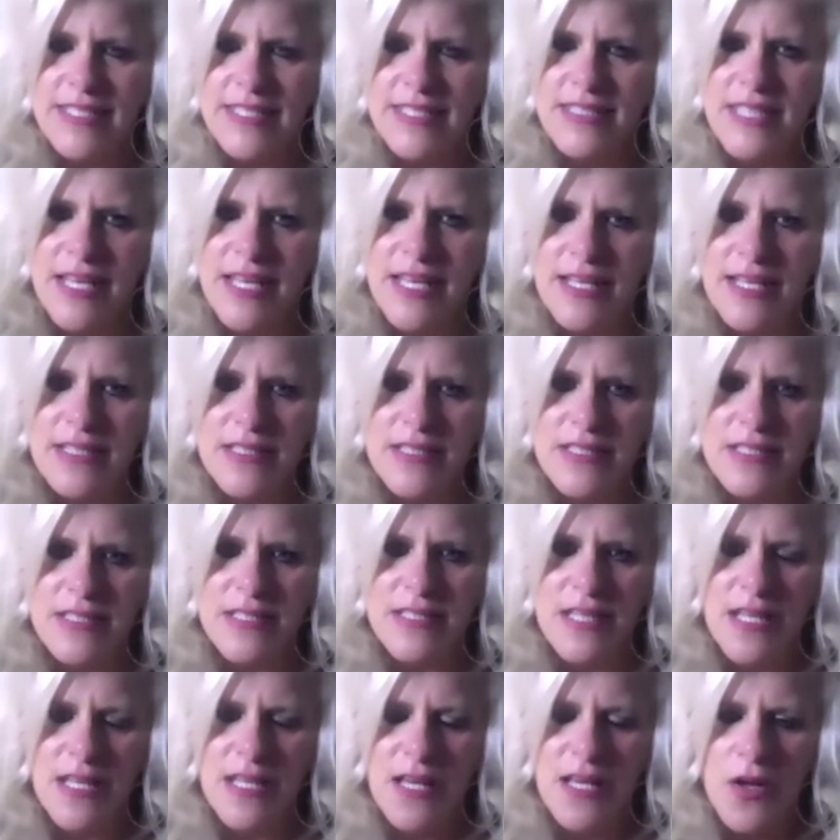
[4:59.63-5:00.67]
intense.
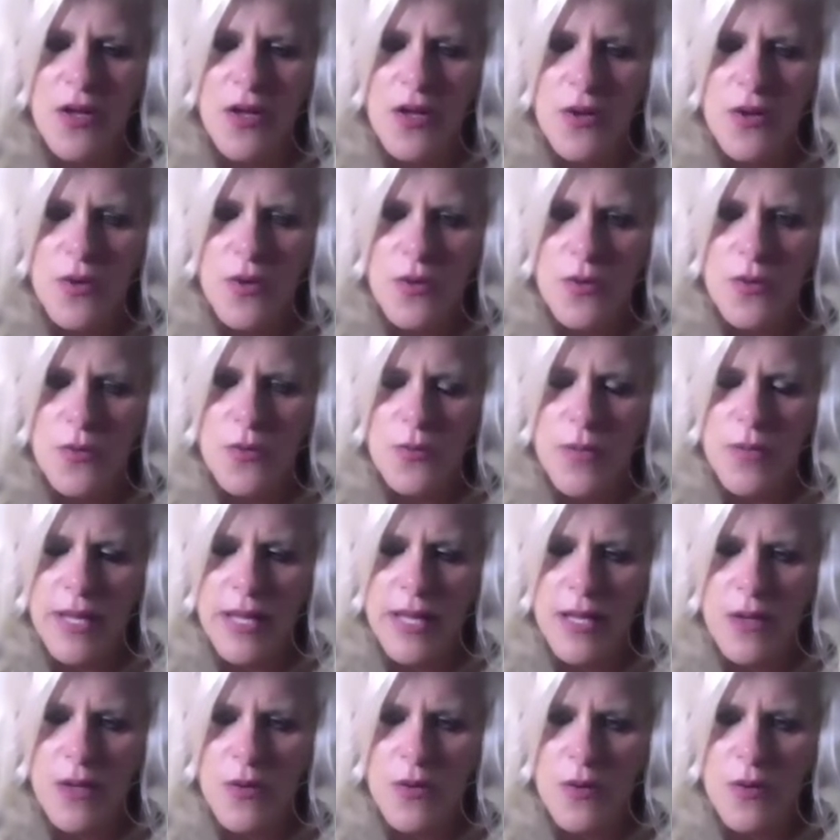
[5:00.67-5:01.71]

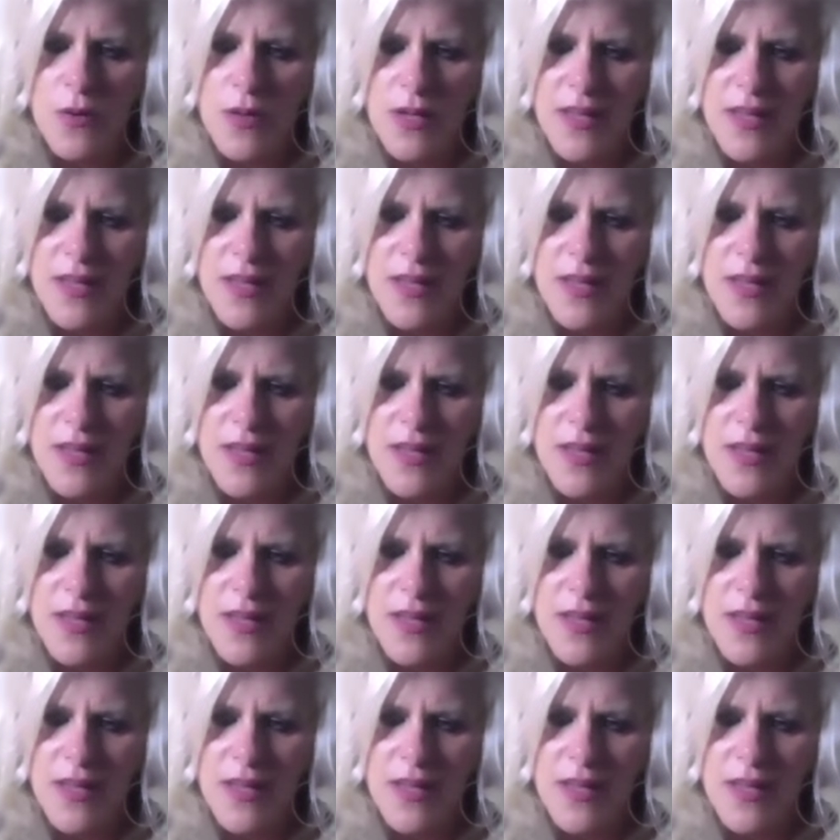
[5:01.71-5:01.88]
Wow.